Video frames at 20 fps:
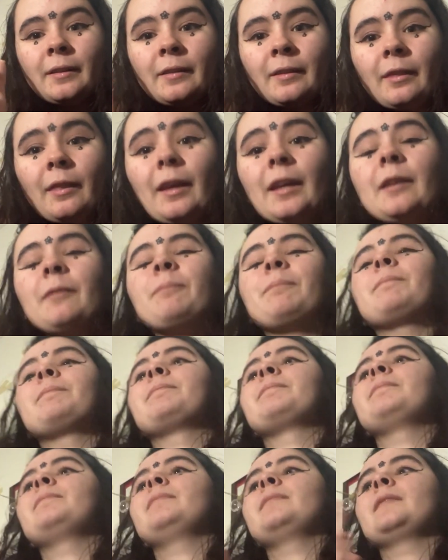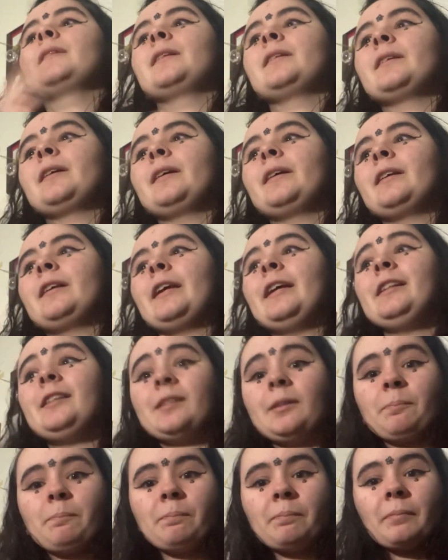Like
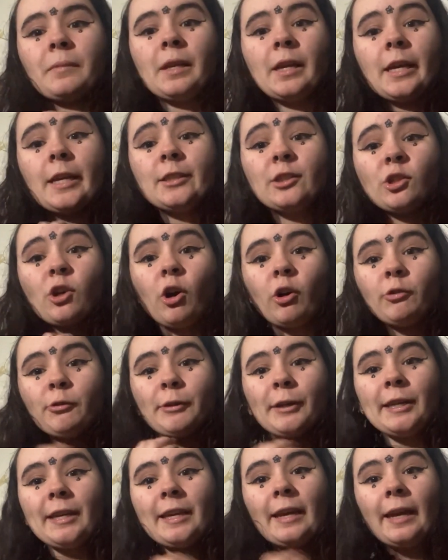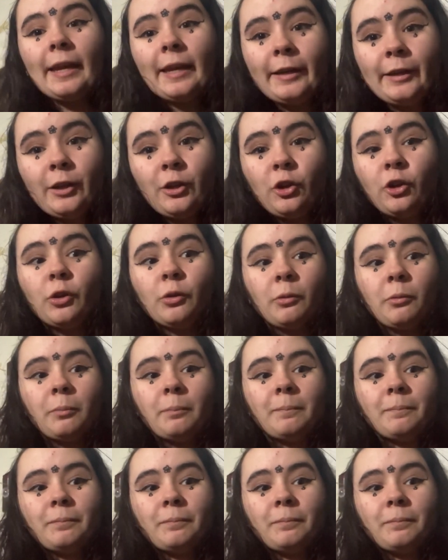it's it's already in you.